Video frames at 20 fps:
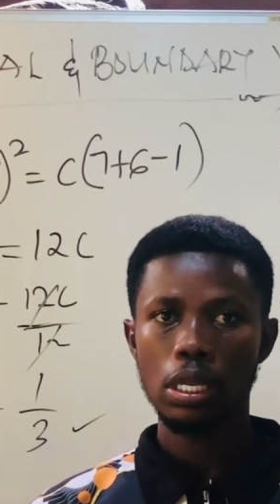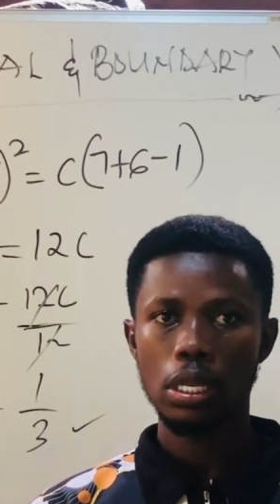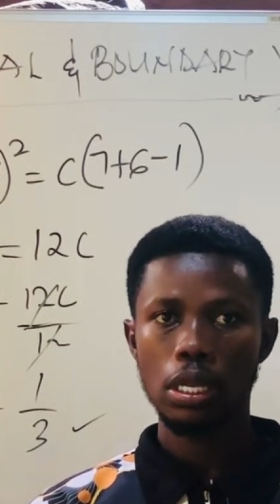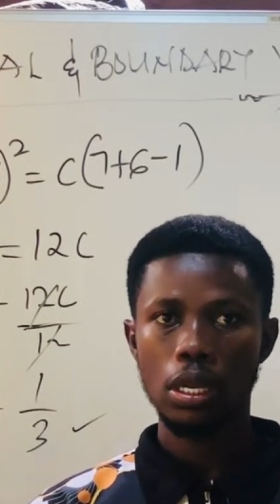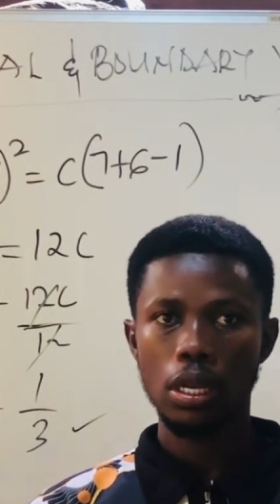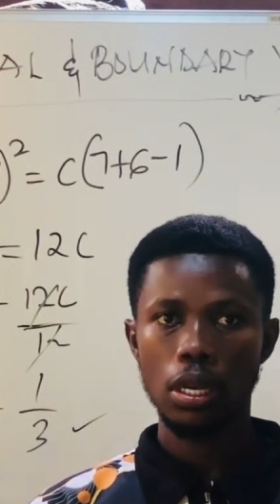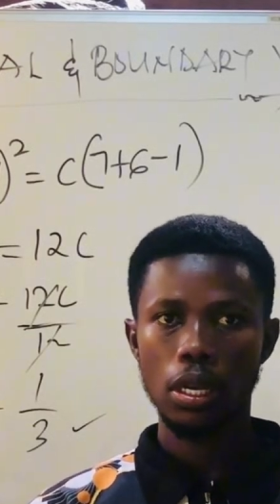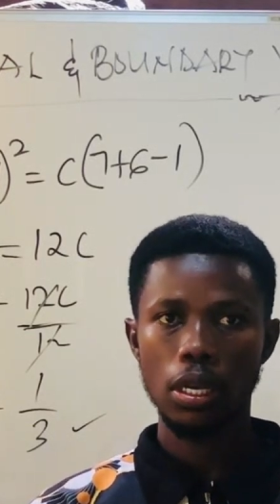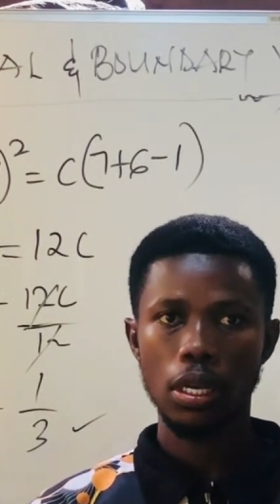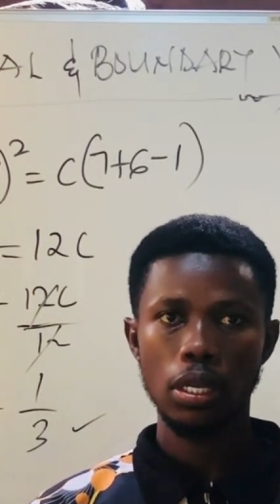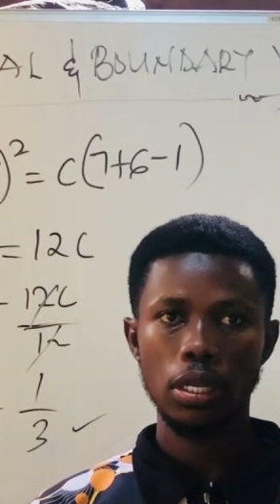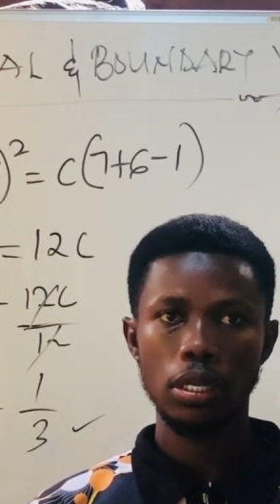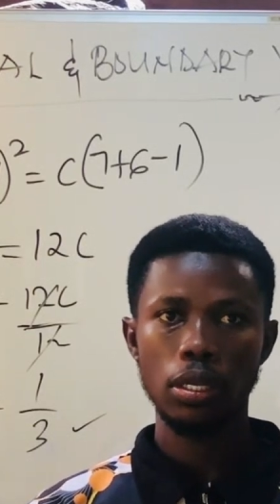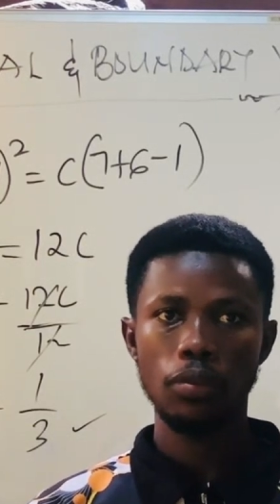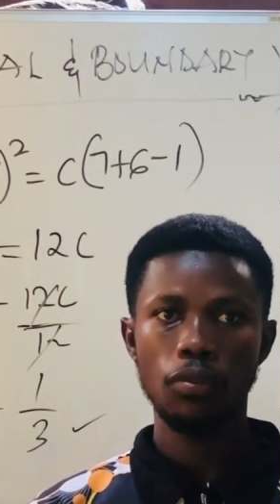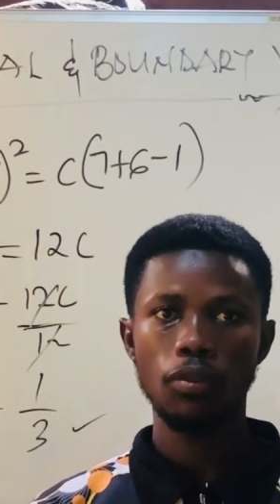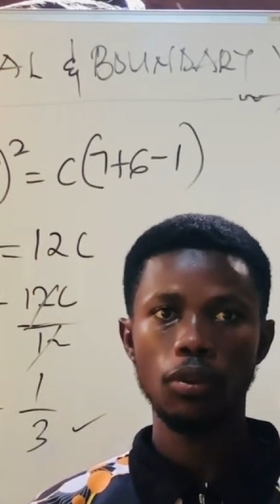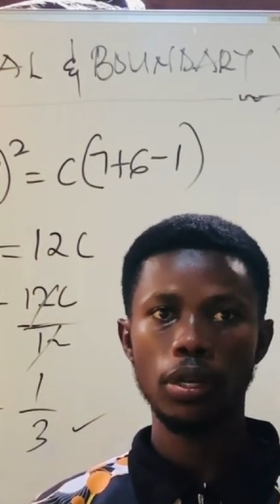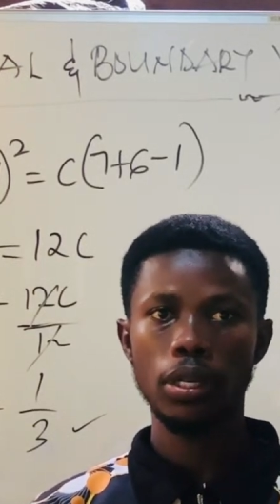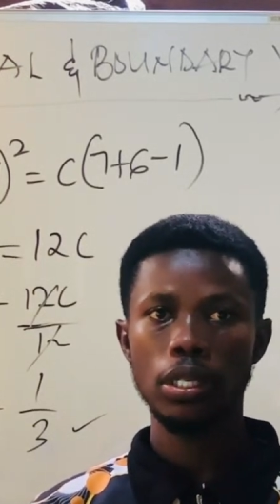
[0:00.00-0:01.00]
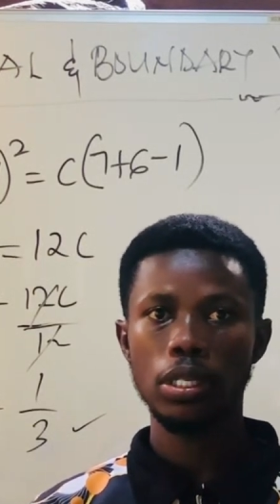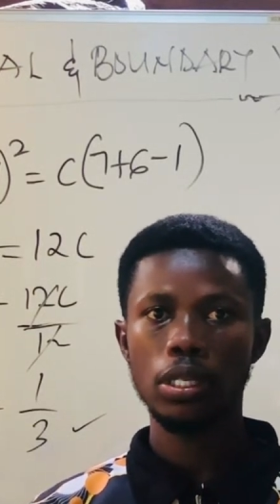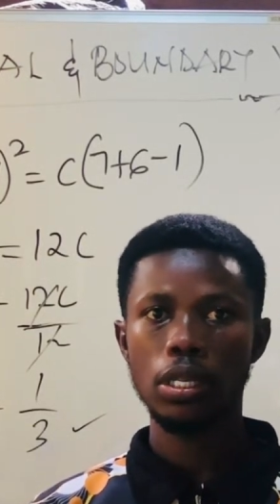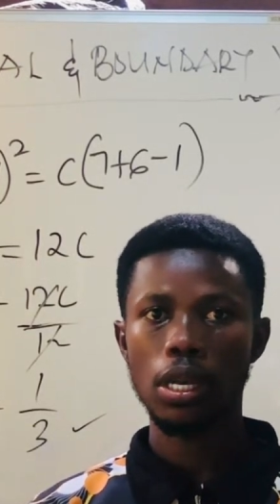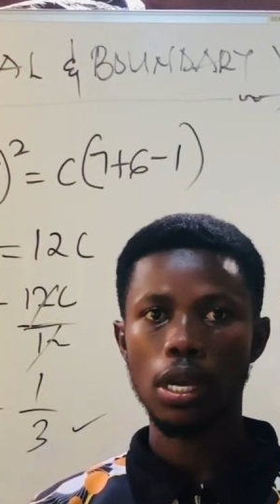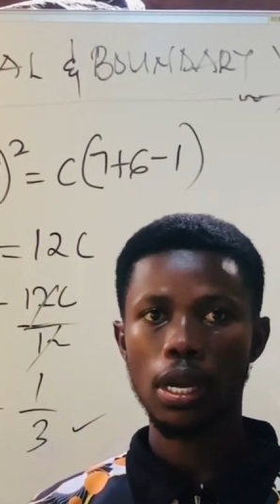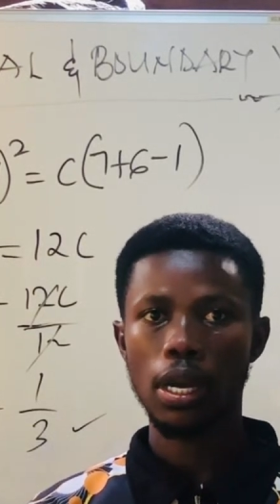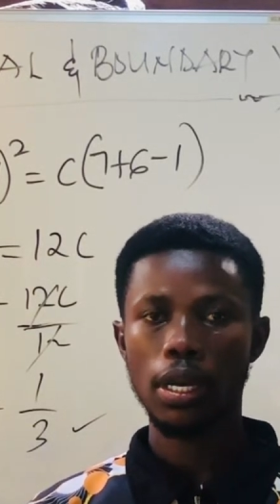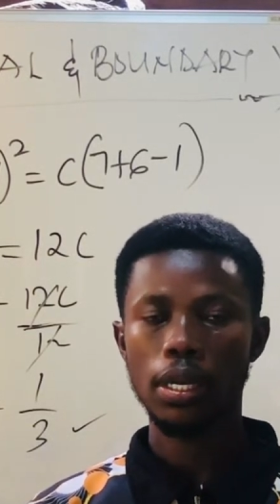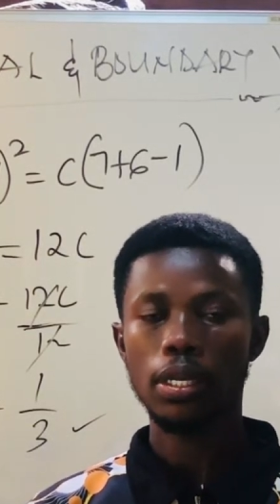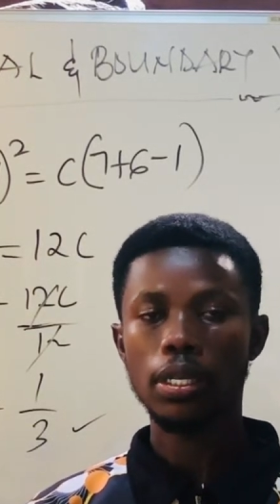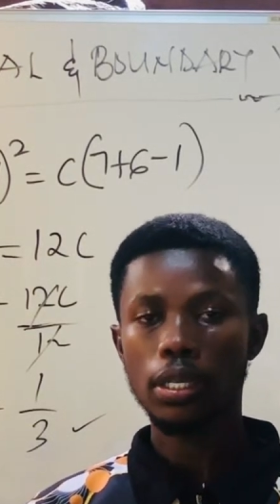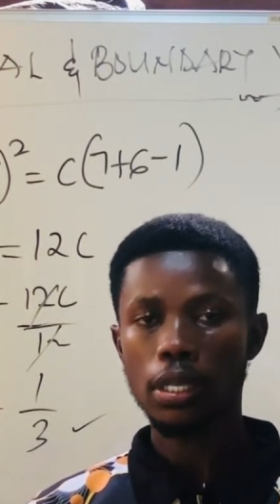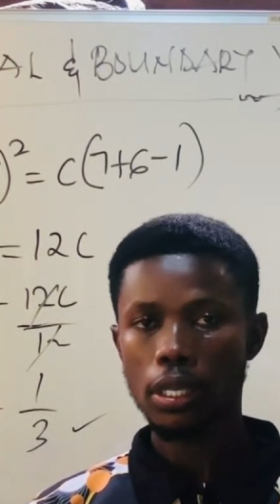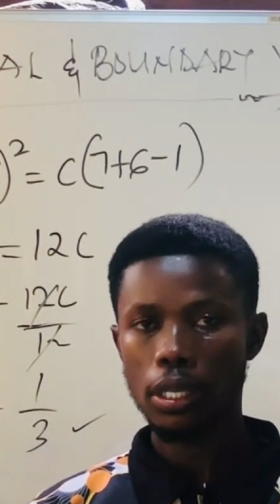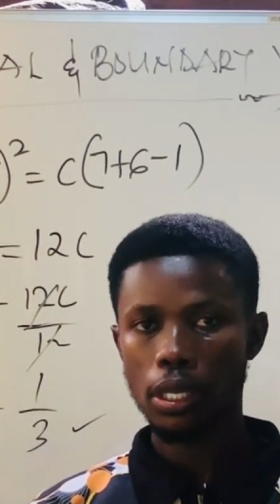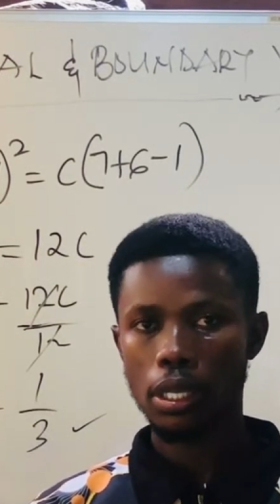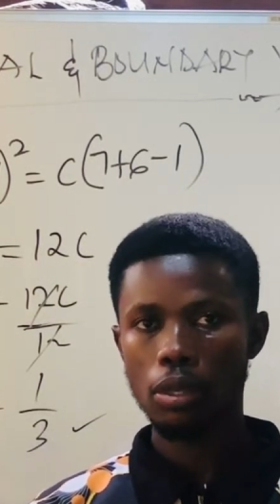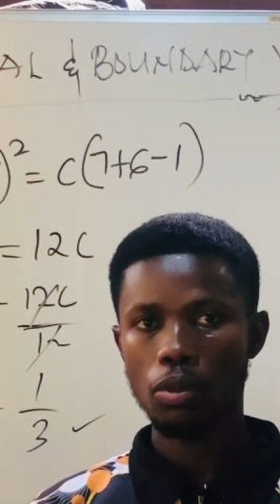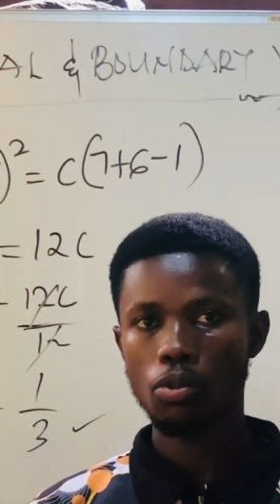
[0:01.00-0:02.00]
differential
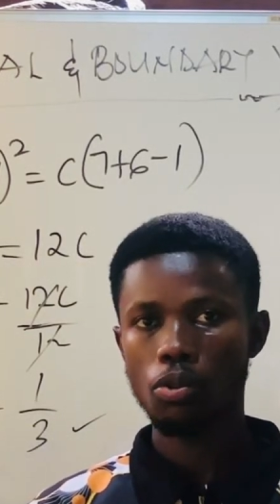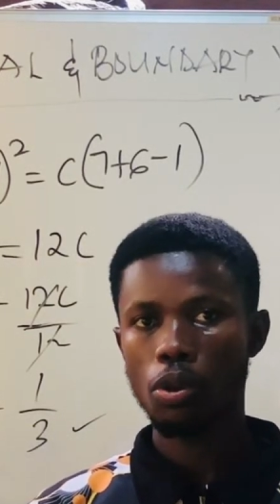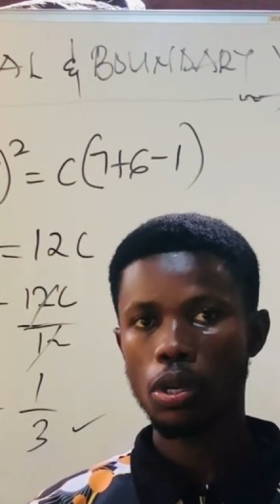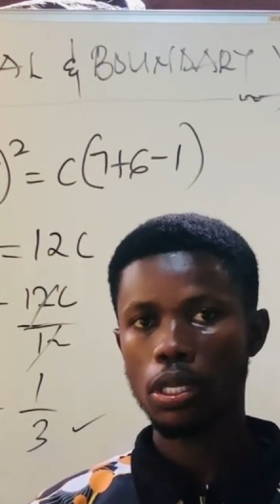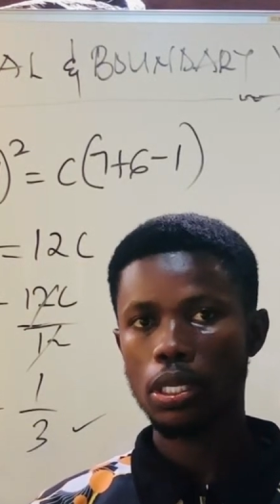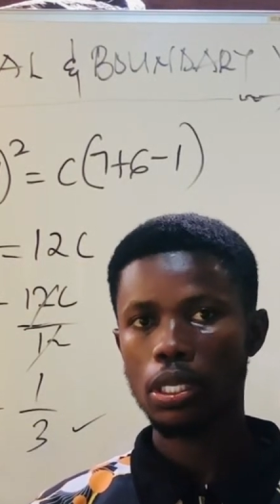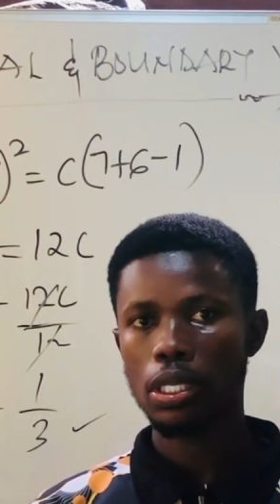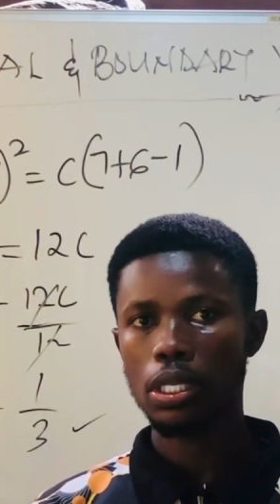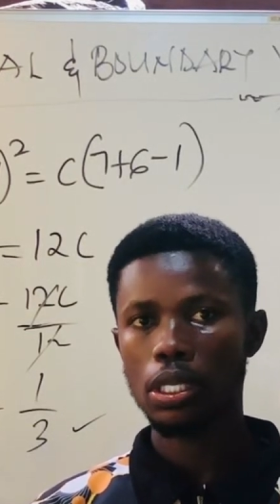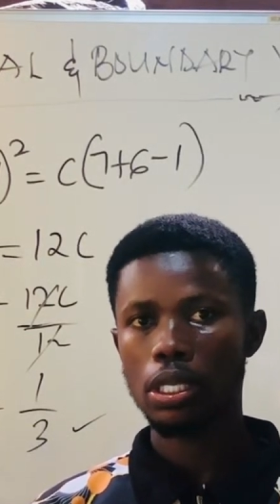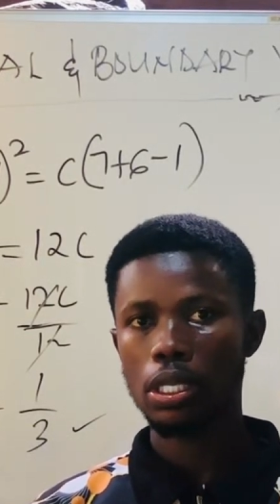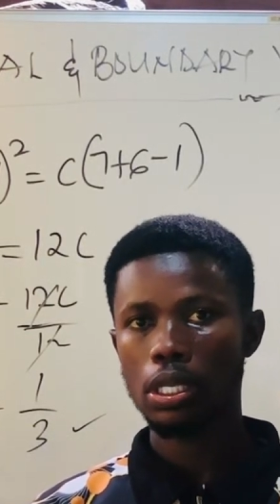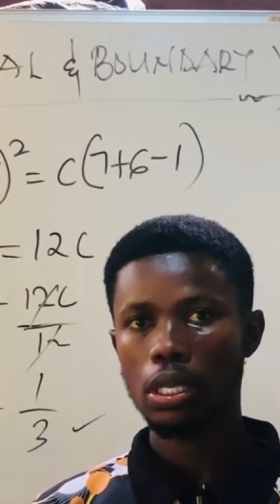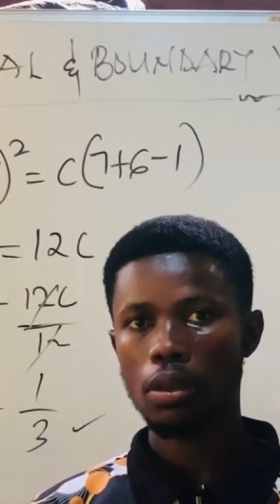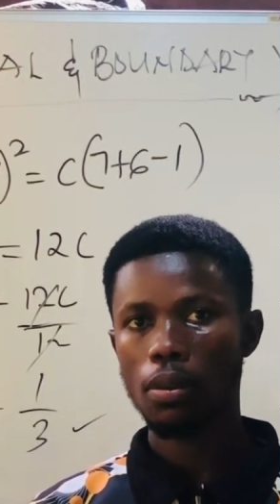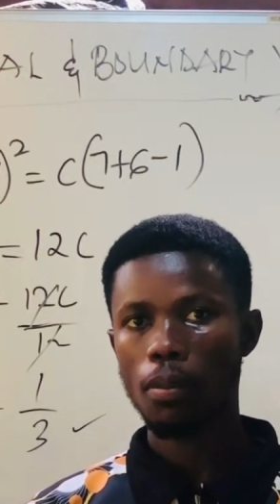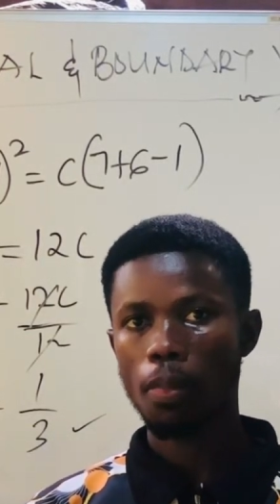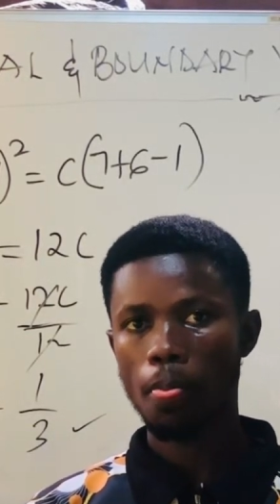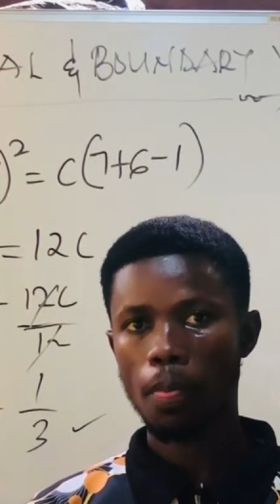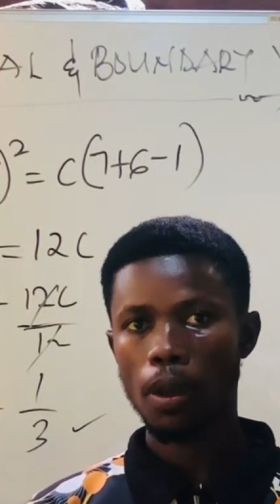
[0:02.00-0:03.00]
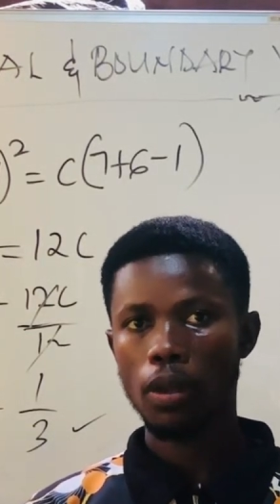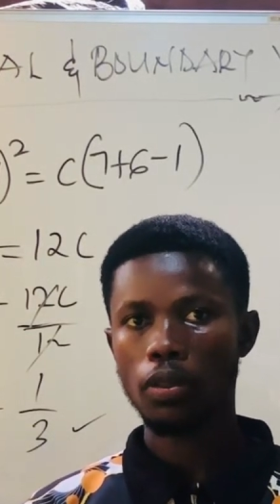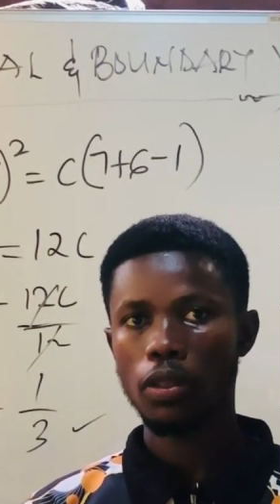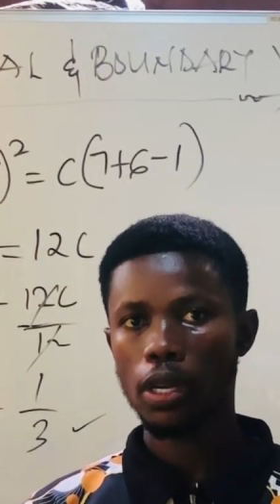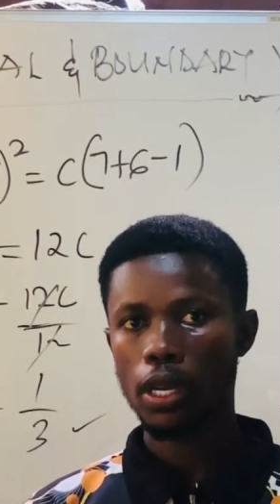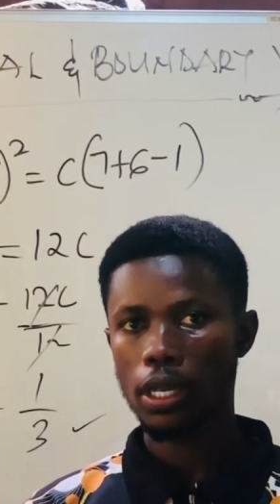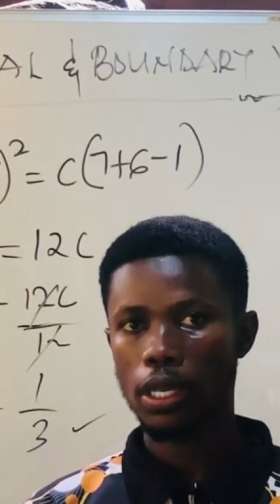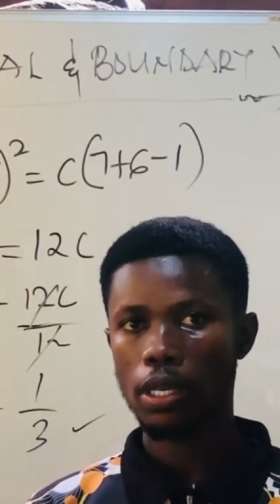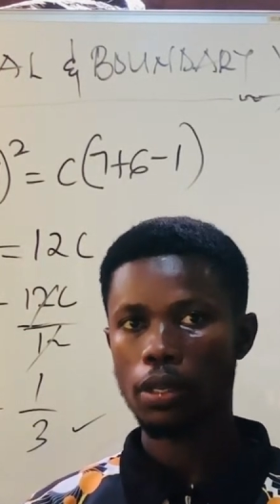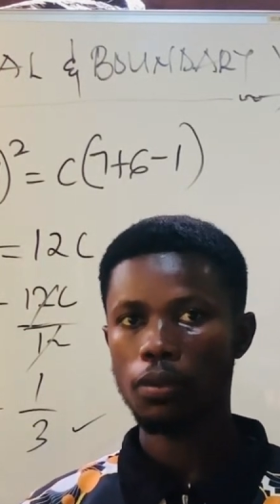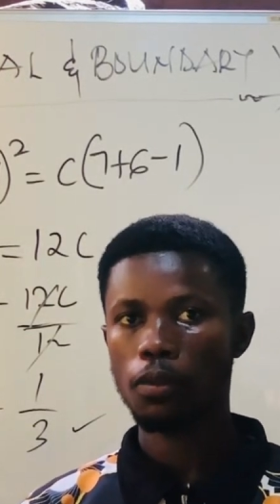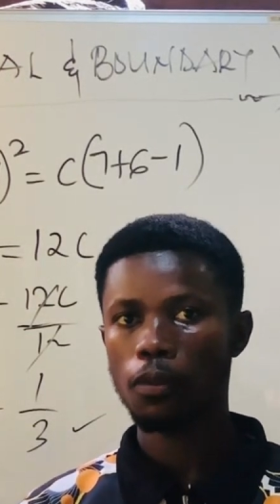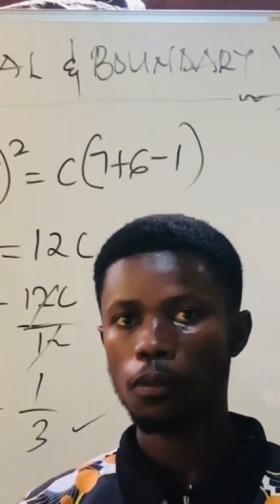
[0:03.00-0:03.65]
equations. Thank you.